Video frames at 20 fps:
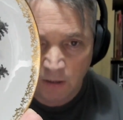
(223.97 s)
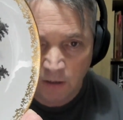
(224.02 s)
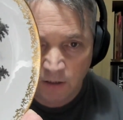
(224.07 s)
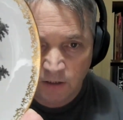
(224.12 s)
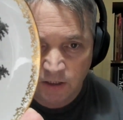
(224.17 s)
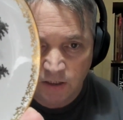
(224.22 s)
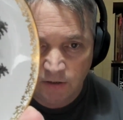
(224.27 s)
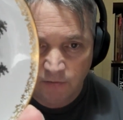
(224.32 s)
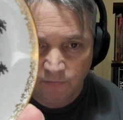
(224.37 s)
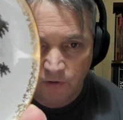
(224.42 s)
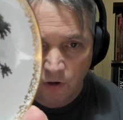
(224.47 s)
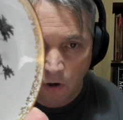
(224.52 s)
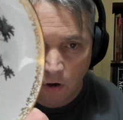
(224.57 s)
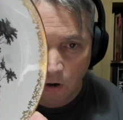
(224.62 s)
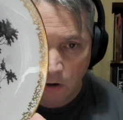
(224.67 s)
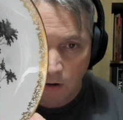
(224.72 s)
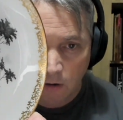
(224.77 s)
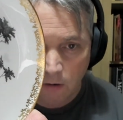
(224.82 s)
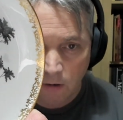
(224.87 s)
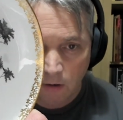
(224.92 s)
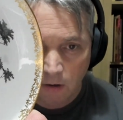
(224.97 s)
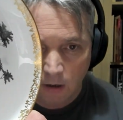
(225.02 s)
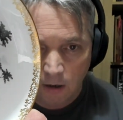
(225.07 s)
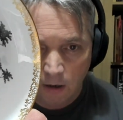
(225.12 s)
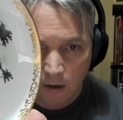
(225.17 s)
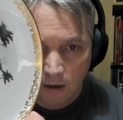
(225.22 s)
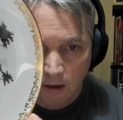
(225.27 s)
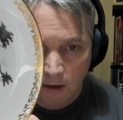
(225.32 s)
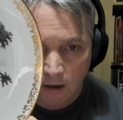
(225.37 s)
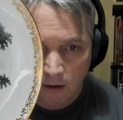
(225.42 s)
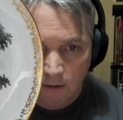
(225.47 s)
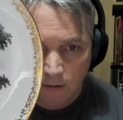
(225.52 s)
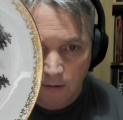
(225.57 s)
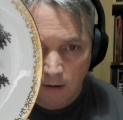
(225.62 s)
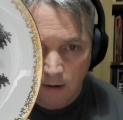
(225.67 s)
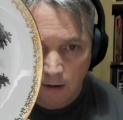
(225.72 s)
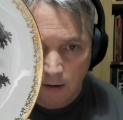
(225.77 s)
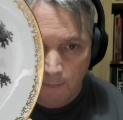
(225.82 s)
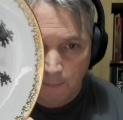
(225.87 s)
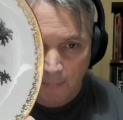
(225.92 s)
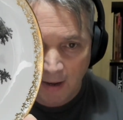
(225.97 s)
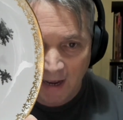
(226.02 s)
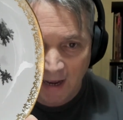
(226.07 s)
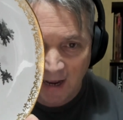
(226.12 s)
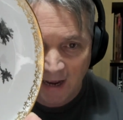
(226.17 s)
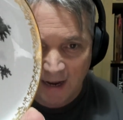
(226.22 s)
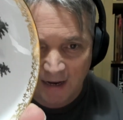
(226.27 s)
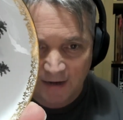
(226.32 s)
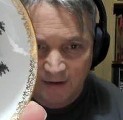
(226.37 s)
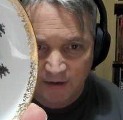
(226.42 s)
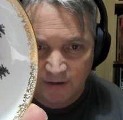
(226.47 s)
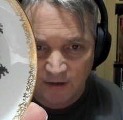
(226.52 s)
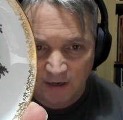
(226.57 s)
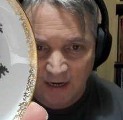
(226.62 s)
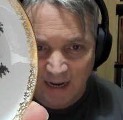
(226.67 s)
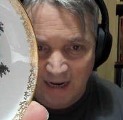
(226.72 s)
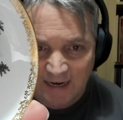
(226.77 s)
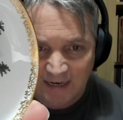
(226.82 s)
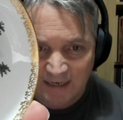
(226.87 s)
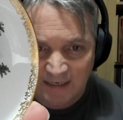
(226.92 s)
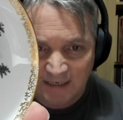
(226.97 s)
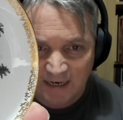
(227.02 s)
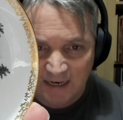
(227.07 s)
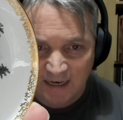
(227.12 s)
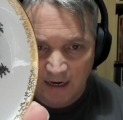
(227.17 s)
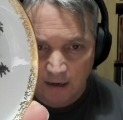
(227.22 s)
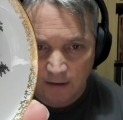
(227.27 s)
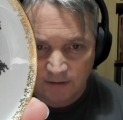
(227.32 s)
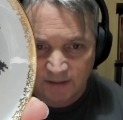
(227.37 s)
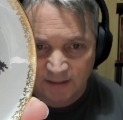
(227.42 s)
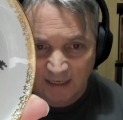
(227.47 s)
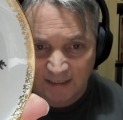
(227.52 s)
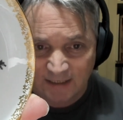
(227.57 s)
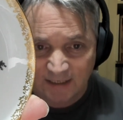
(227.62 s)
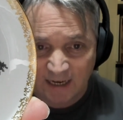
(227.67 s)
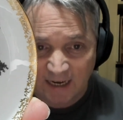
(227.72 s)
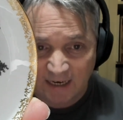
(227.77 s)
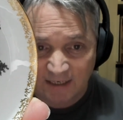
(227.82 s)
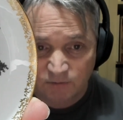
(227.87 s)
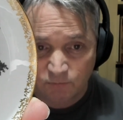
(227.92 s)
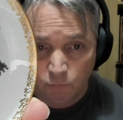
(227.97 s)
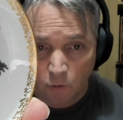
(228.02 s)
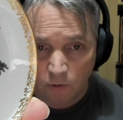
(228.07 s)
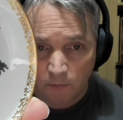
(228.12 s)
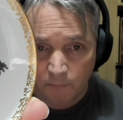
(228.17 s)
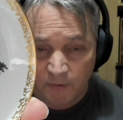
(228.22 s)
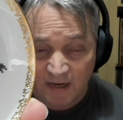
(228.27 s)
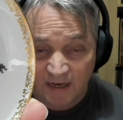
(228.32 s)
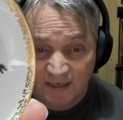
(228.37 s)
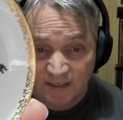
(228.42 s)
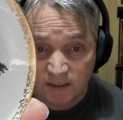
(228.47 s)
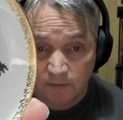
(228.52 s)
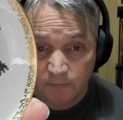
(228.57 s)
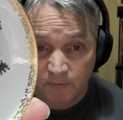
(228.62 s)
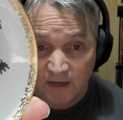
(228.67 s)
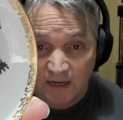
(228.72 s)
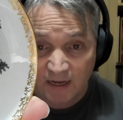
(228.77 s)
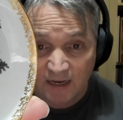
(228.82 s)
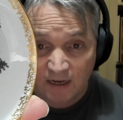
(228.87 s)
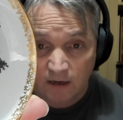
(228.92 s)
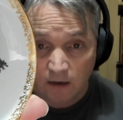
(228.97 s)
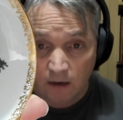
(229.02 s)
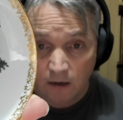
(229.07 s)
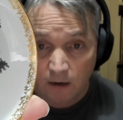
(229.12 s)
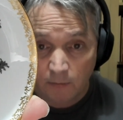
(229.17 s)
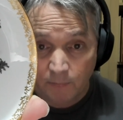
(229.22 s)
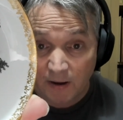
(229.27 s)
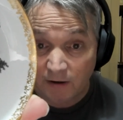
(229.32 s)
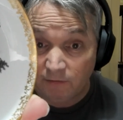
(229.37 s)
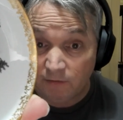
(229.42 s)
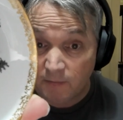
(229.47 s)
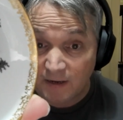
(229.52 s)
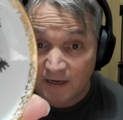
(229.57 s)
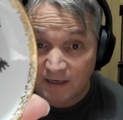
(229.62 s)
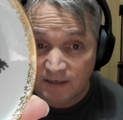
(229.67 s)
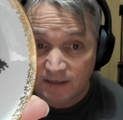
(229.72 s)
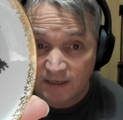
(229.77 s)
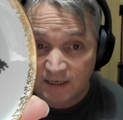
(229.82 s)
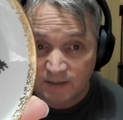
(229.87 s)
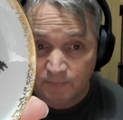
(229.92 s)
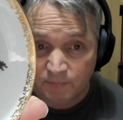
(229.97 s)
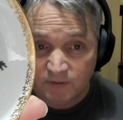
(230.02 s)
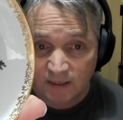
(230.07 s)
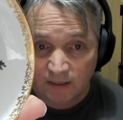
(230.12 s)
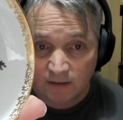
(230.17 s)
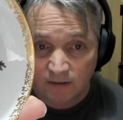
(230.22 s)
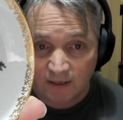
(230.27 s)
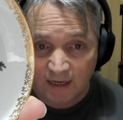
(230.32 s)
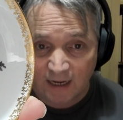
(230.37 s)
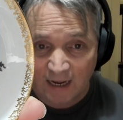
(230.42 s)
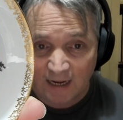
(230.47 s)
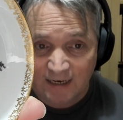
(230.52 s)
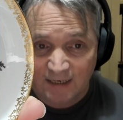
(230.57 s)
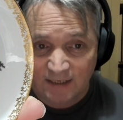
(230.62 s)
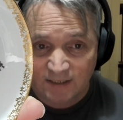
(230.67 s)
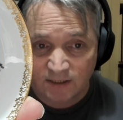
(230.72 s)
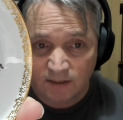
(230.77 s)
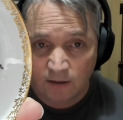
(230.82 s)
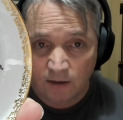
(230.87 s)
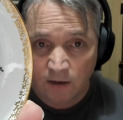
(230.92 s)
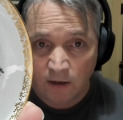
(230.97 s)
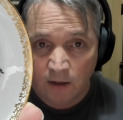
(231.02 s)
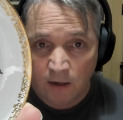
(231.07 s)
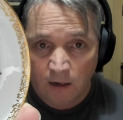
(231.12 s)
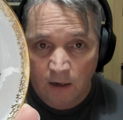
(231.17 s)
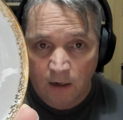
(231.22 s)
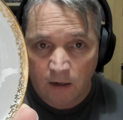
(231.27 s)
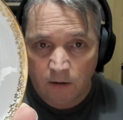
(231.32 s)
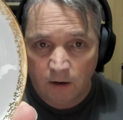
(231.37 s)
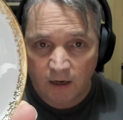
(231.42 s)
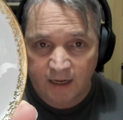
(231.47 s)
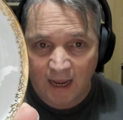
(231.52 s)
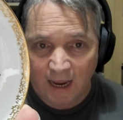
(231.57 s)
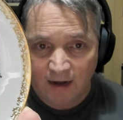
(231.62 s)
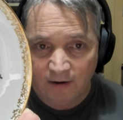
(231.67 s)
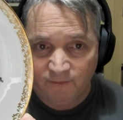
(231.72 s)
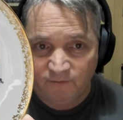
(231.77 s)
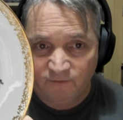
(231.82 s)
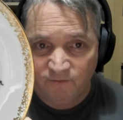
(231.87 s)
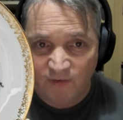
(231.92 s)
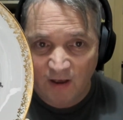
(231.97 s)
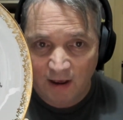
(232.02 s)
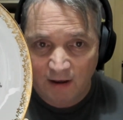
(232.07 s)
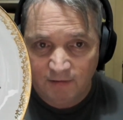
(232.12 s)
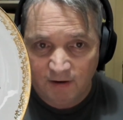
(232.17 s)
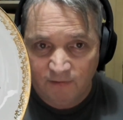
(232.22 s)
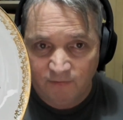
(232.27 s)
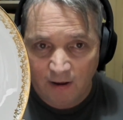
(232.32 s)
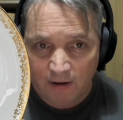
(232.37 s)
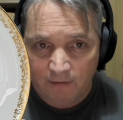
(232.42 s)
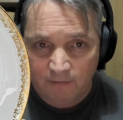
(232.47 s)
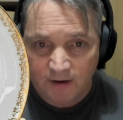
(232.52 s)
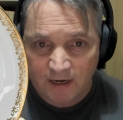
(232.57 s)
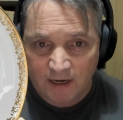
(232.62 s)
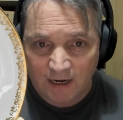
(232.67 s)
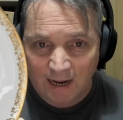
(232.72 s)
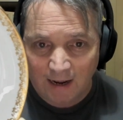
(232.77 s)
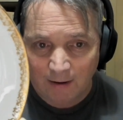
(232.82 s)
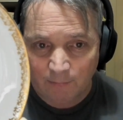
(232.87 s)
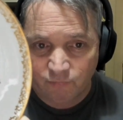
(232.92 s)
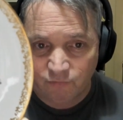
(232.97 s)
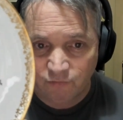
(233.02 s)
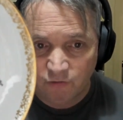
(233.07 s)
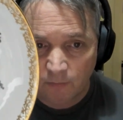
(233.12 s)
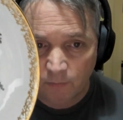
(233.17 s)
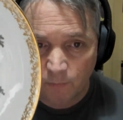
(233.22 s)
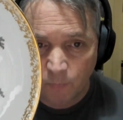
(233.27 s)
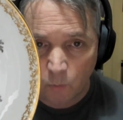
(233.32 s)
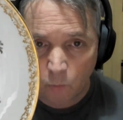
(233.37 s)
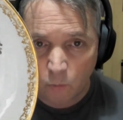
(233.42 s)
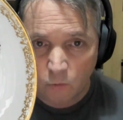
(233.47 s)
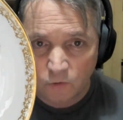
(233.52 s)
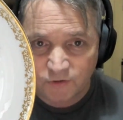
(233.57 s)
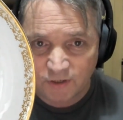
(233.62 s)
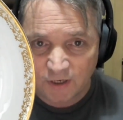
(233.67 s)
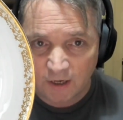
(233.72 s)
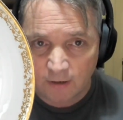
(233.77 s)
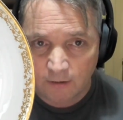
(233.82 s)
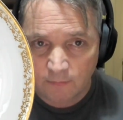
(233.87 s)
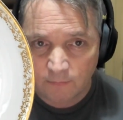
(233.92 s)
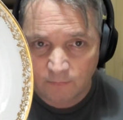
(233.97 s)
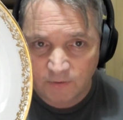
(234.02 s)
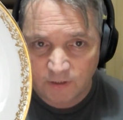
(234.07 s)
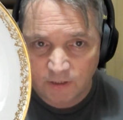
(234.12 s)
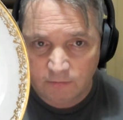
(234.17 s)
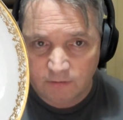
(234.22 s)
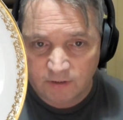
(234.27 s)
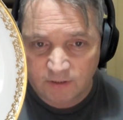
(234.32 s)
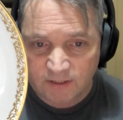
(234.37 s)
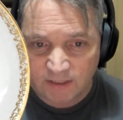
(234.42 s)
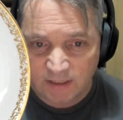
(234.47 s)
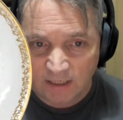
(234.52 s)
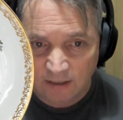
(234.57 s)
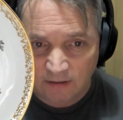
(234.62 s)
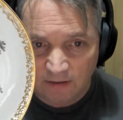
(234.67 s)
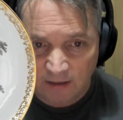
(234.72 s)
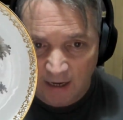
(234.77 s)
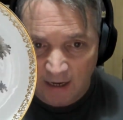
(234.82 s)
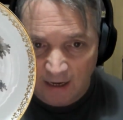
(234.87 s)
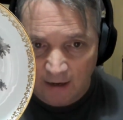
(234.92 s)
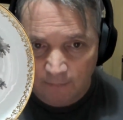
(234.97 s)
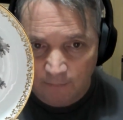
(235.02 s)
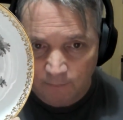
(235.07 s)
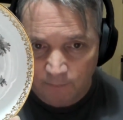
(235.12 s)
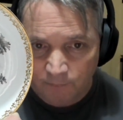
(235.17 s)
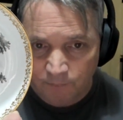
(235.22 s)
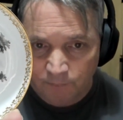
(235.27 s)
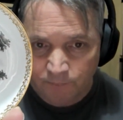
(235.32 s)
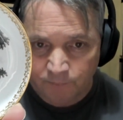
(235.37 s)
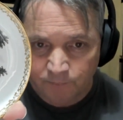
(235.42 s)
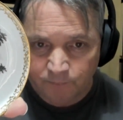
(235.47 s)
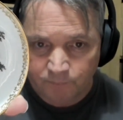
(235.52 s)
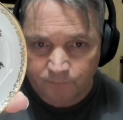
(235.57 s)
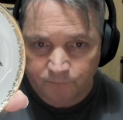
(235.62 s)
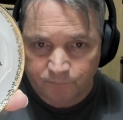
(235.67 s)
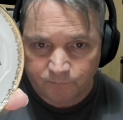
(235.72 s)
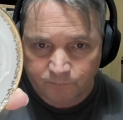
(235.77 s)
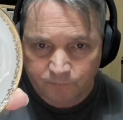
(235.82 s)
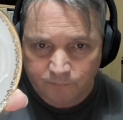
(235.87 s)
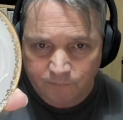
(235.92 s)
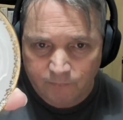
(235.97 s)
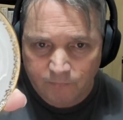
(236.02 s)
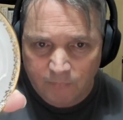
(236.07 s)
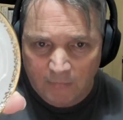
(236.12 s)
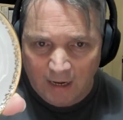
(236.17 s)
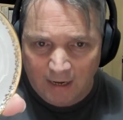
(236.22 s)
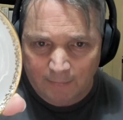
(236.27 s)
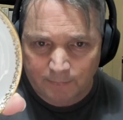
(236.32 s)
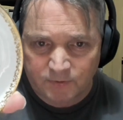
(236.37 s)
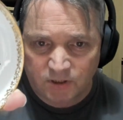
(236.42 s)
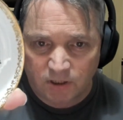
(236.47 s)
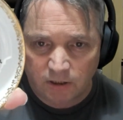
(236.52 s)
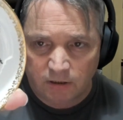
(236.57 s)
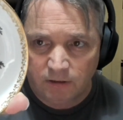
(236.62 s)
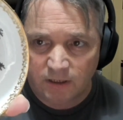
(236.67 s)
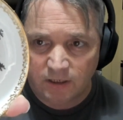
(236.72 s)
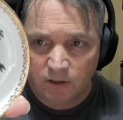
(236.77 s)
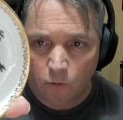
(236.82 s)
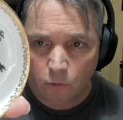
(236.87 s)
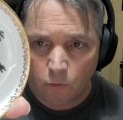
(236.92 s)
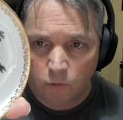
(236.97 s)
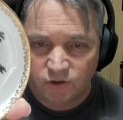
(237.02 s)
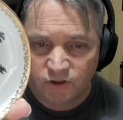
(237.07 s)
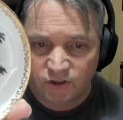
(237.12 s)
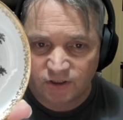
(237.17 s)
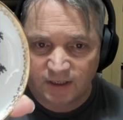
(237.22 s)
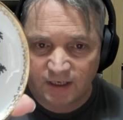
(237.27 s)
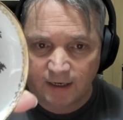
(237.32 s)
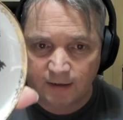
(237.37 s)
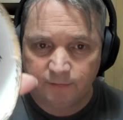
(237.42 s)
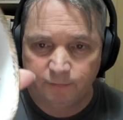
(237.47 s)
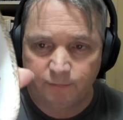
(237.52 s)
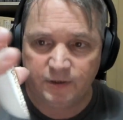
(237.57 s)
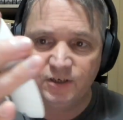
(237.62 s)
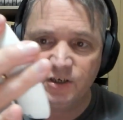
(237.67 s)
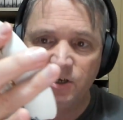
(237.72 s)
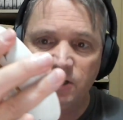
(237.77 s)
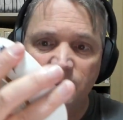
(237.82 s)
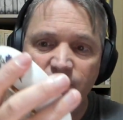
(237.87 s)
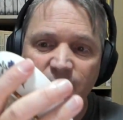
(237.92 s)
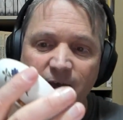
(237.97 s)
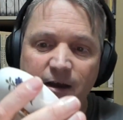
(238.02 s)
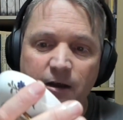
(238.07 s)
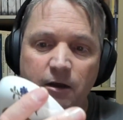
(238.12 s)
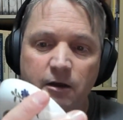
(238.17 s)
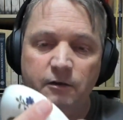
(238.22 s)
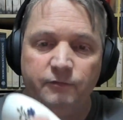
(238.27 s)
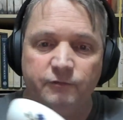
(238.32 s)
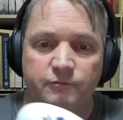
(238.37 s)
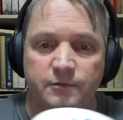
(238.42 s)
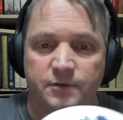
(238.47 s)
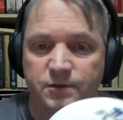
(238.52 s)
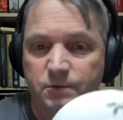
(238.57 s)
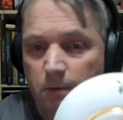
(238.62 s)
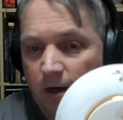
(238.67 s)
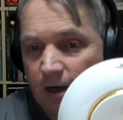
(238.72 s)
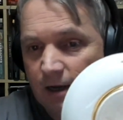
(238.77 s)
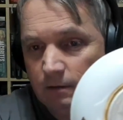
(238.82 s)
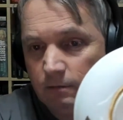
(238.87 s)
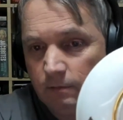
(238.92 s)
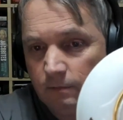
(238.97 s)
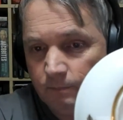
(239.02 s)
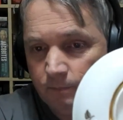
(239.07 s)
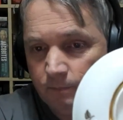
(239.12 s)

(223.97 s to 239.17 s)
You've got a man and a lady set against what appears to be a pyramid in this particular case. Again, a very, very elaborate border you can see there. Absolutely gorgeous. Now, if we turn that over as well,